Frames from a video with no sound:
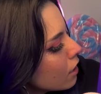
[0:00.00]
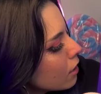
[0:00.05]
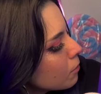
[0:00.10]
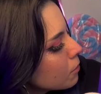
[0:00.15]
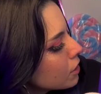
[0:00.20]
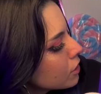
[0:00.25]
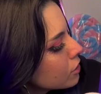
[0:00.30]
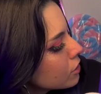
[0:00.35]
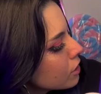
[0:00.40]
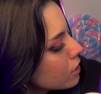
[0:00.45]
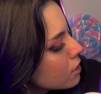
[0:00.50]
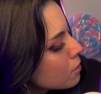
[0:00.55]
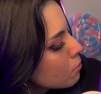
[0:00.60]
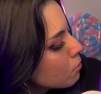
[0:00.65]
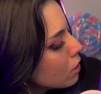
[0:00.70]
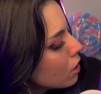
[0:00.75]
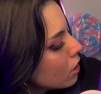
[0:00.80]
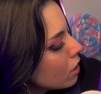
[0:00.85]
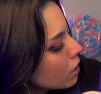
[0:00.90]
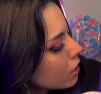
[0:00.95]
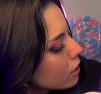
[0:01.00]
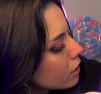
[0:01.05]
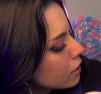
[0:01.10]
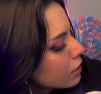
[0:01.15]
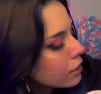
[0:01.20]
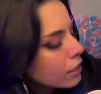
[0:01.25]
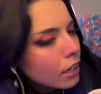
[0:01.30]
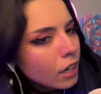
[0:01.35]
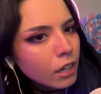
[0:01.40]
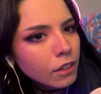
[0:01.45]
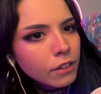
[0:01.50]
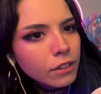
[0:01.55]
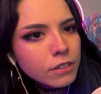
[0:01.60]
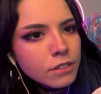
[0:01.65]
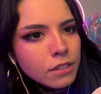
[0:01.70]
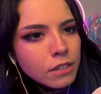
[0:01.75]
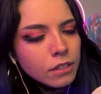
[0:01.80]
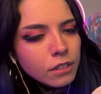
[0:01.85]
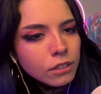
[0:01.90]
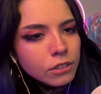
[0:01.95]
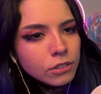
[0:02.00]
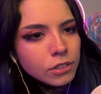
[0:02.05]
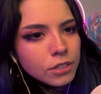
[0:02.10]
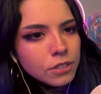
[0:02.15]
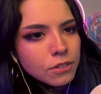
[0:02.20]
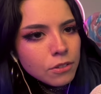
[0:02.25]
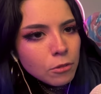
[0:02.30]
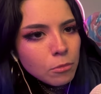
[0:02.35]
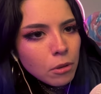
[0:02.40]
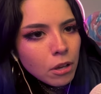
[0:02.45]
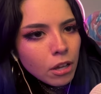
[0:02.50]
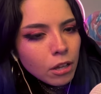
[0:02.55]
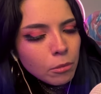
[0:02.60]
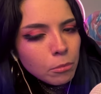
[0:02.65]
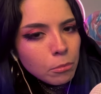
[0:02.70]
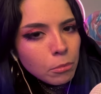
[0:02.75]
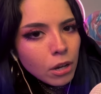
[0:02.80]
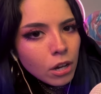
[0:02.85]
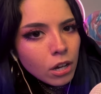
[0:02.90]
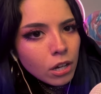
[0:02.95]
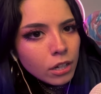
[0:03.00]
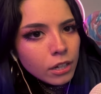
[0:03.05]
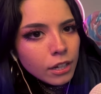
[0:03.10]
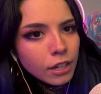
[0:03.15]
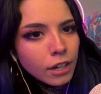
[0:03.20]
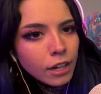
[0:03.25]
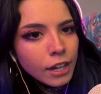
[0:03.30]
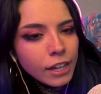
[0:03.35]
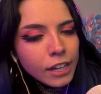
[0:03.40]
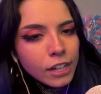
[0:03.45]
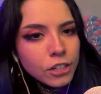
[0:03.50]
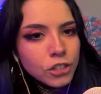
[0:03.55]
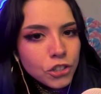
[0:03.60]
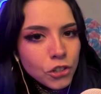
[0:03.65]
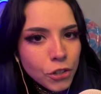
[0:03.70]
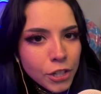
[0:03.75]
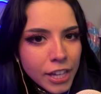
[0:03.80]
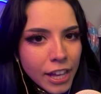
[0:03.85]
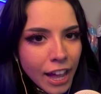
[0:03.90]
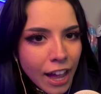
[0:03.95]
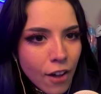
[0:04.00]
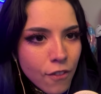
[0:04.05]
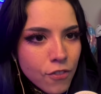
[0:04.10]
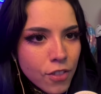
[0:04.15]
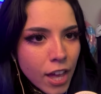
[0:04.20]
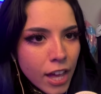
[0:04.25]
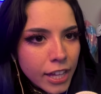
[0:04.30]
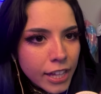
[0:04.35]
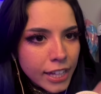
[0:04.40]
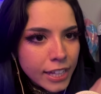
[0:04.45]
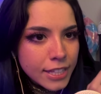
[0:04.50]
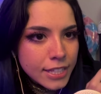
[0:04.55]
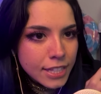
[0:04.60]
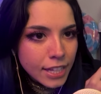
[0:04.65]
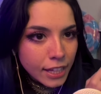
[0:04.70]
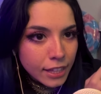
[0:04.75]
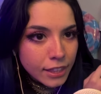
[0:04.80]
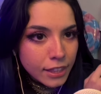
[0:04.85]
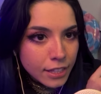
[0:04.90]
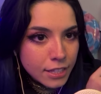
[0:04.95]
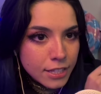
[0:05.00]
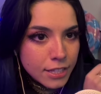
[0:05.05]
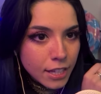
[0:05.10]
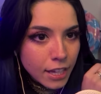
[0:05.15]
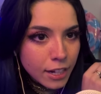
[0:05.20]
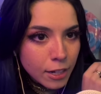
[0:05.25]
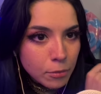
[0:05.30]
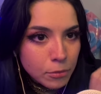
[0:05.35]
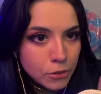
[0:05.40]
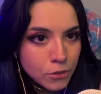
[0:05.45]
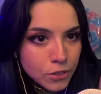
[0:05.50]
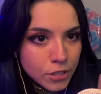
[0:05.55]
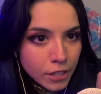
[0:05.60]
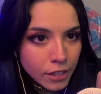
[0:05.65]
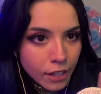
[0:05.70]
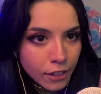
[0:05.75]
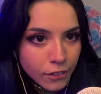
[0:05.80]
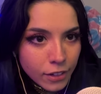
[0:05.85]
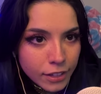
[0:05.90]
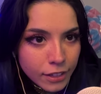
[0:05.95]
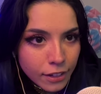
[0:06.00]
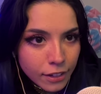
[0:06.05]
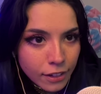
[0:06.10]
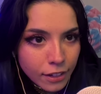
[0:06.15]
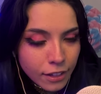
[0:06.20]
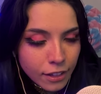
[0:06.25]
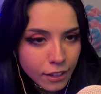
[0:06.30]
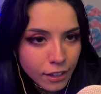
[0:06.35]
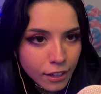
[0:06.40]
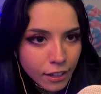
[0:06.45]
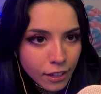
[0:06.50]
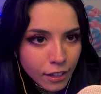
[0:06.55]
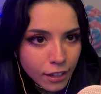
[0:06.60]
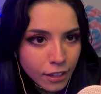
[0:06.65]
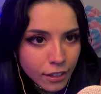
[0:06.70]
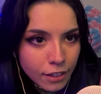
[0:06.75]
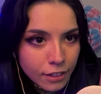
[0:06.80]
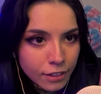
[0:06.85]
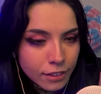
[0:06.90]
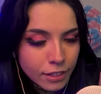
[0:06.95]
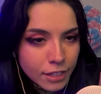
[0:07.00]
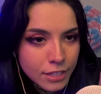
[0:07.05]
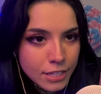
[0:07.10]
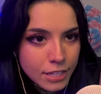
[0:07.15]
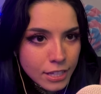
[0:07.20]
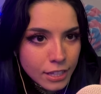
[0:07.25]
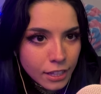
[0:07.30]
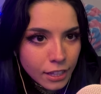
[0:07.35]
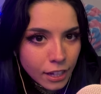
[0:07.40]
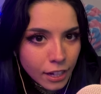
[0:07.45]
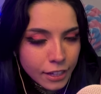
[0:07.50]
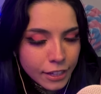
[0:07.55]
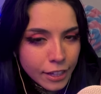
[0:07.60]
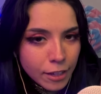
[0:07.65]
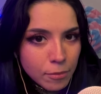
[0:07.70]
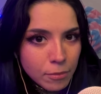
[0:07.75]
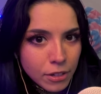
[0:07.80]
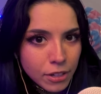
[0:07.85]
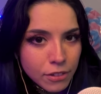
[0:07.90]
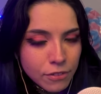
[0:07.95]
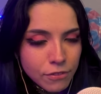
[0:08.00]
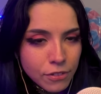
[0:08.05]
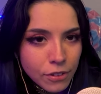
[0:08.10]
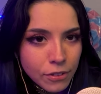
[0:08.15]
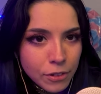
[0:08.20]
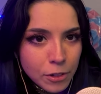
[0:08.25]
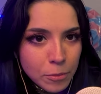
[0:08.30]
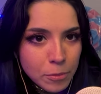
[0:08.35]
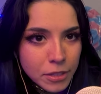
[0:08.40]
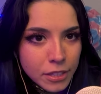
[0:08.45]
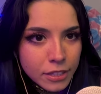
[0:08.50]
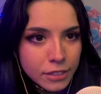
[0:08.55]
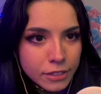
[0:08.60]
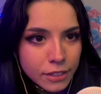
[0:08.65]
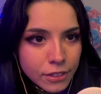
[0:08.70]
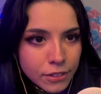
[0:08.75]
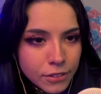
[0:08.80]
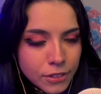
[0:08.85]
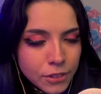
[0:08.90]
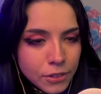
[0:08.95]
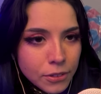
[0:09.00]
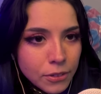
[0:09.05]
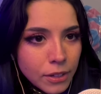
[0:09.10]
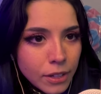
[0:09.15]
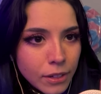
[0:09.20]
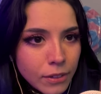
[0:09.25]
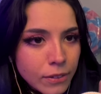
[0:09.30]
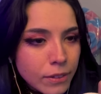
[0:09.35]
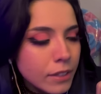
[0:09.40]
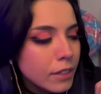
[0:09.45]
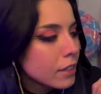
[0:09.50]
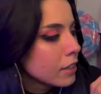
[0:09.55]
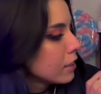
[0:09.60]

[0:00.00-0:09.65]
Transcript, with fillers: Pretty sure that's a bong. Yeah, that's a crystal ball bong. I actually have that. It's in the setup. You see that right there? That's it. I can't bring it forward because I don't know how